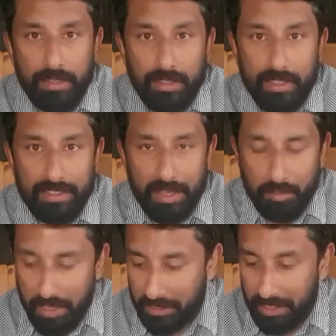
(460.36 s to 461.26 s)
kids can
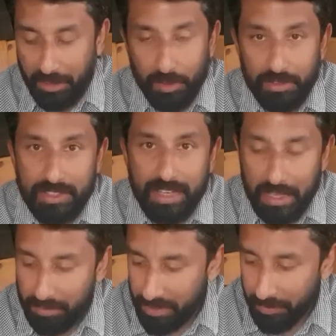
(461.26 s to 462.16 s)
make their own
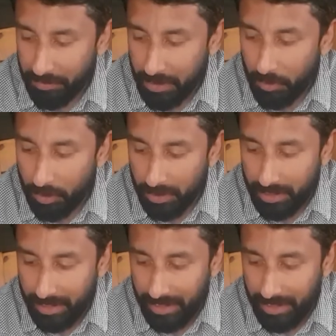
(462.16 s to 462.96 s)
shapes if they want.